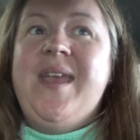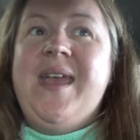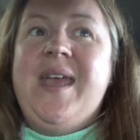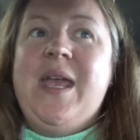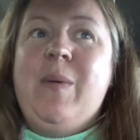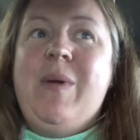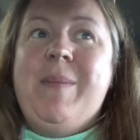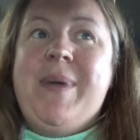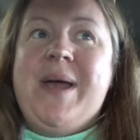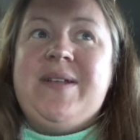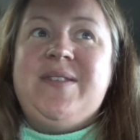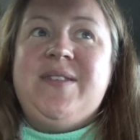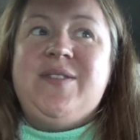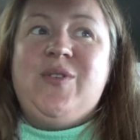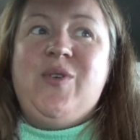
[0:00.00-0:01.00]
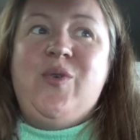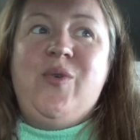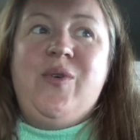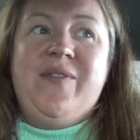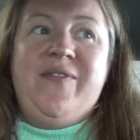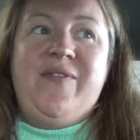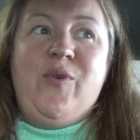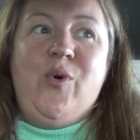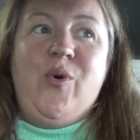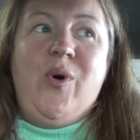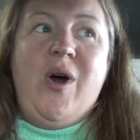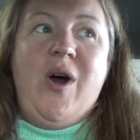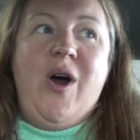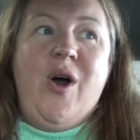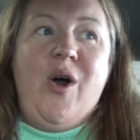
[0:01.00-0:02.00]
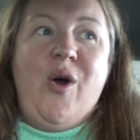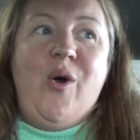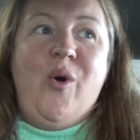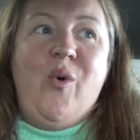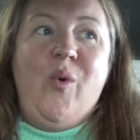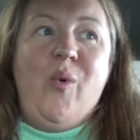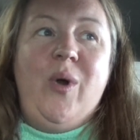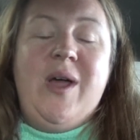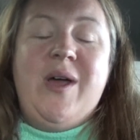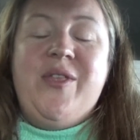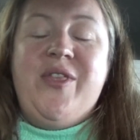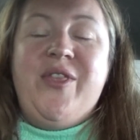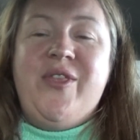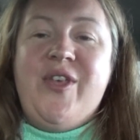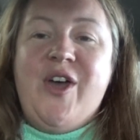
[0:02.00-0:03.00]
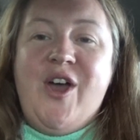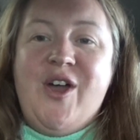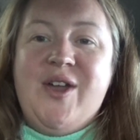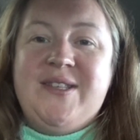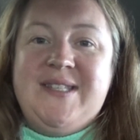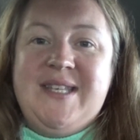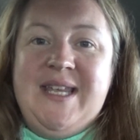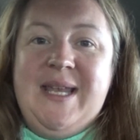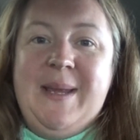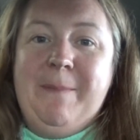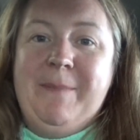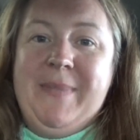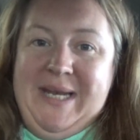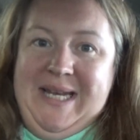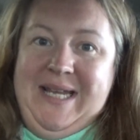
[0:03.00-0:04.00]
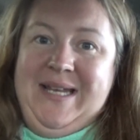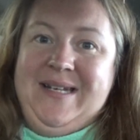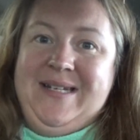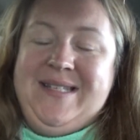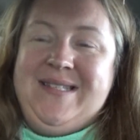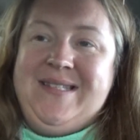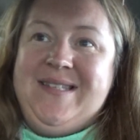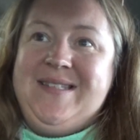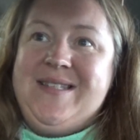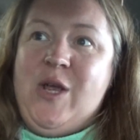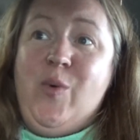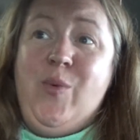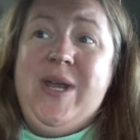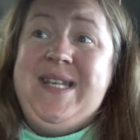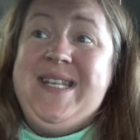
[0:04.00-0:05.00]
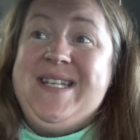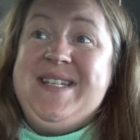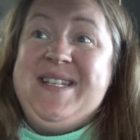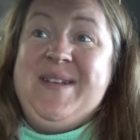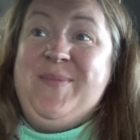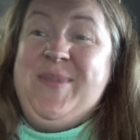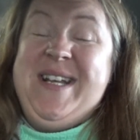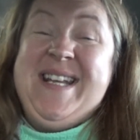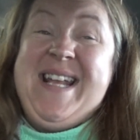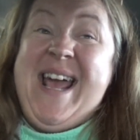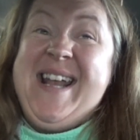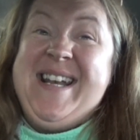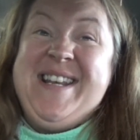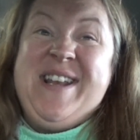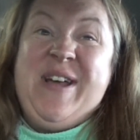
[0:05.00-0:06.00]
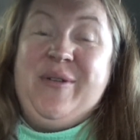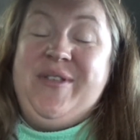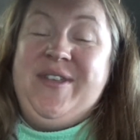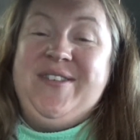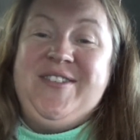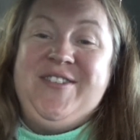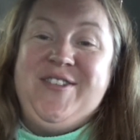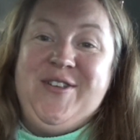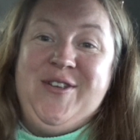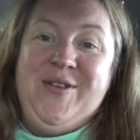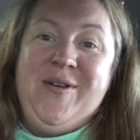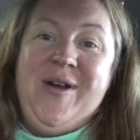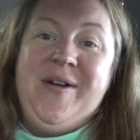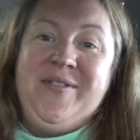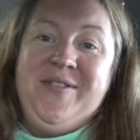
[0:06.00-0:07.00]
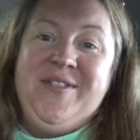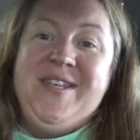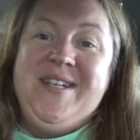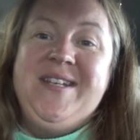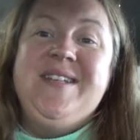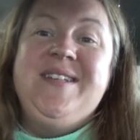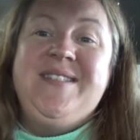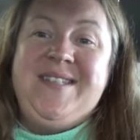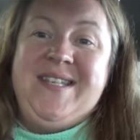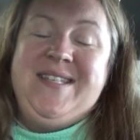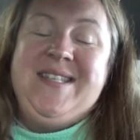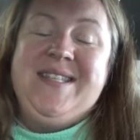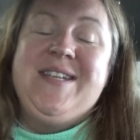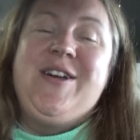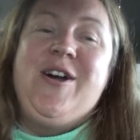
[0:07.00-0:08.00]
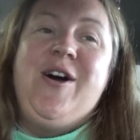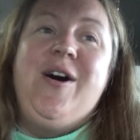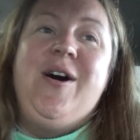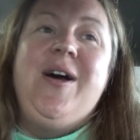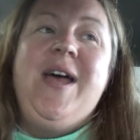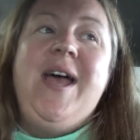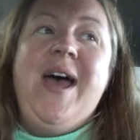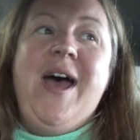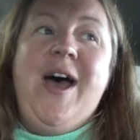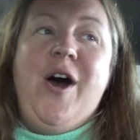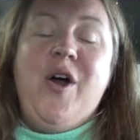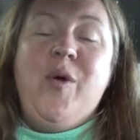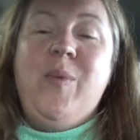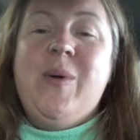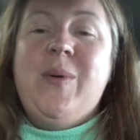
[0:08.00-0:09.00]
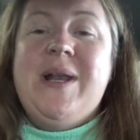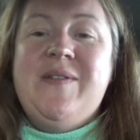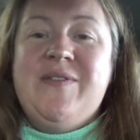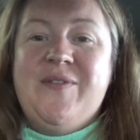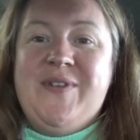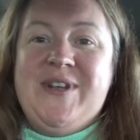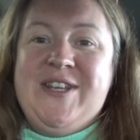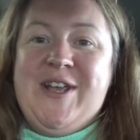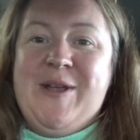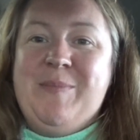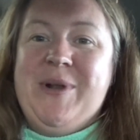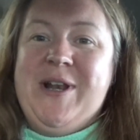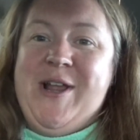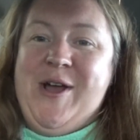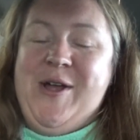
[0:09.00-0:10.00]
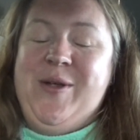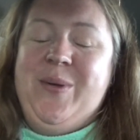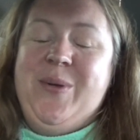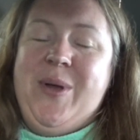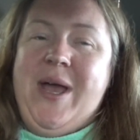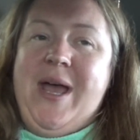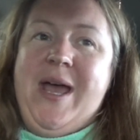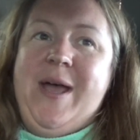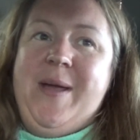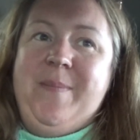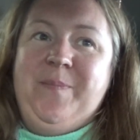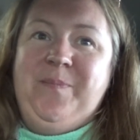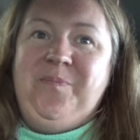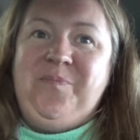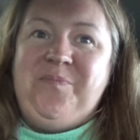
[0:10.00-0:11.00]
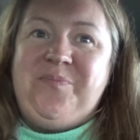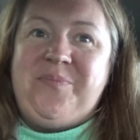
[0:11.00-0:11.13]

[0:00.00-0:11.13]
He went back to school for a whole 30 minutes. So we had nothing to do other than sit in the car. I will leave the video below and